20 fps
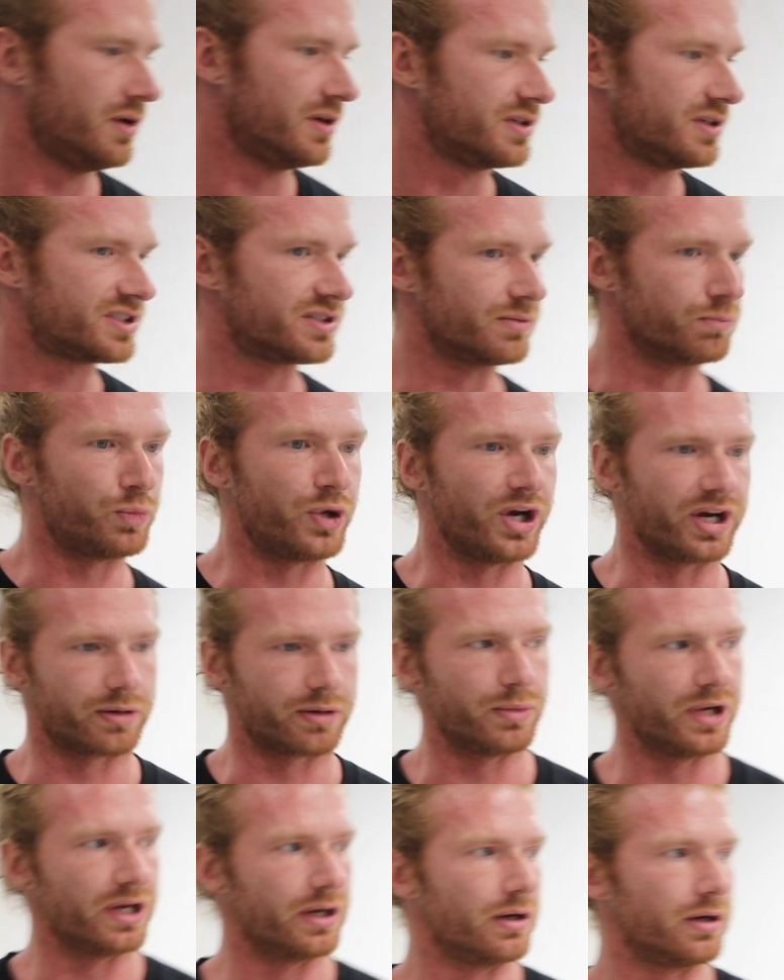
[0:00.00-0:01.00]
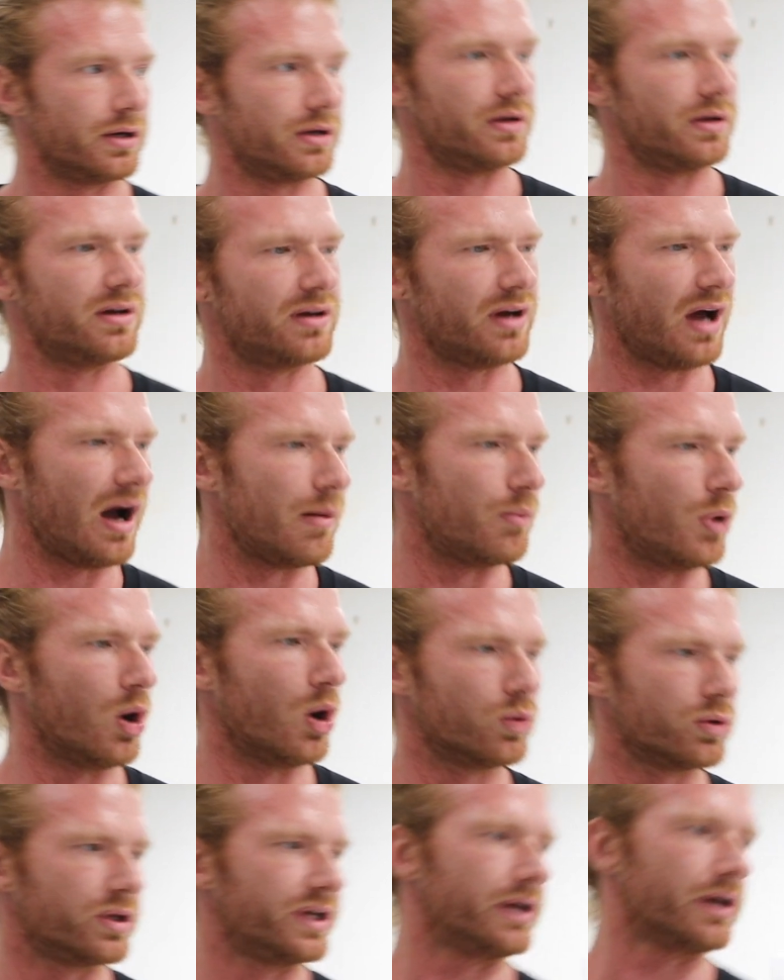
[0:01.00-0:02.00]
some pigment. I'm
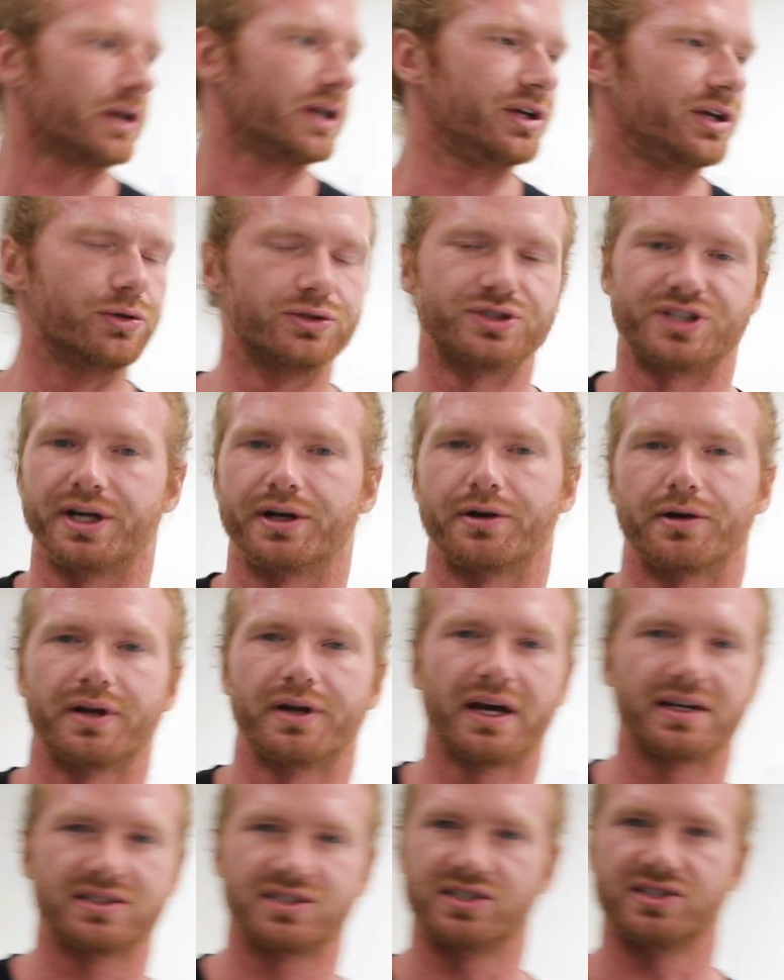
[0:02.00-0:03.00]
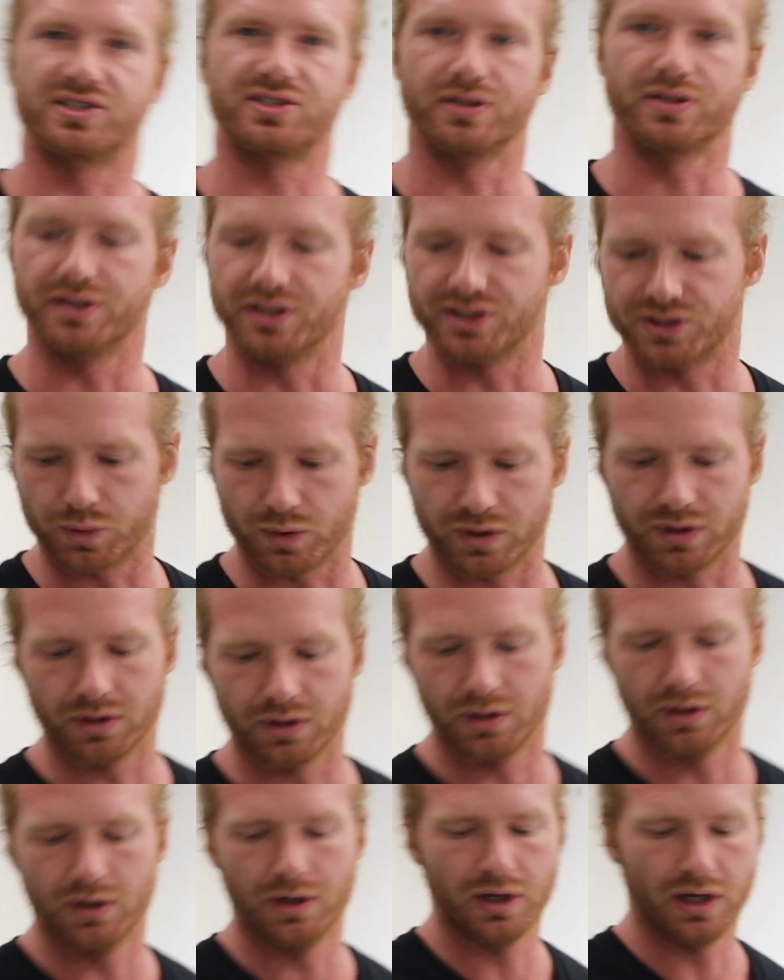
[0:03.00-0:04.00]
only going to use iridescence on this one.
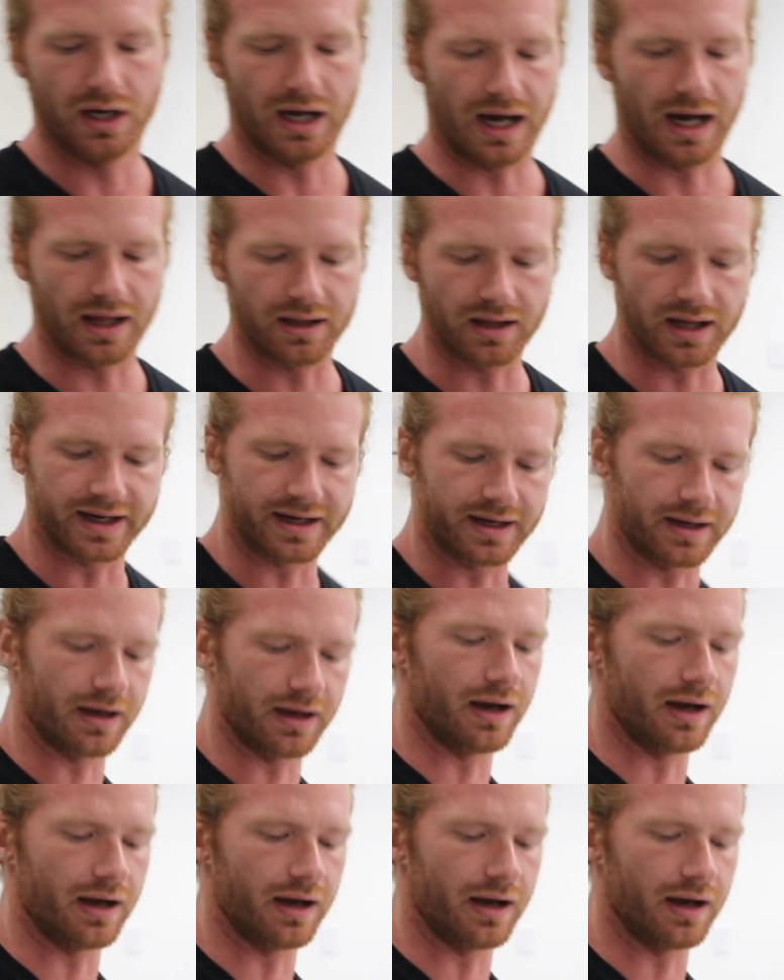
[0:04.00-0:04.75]
I like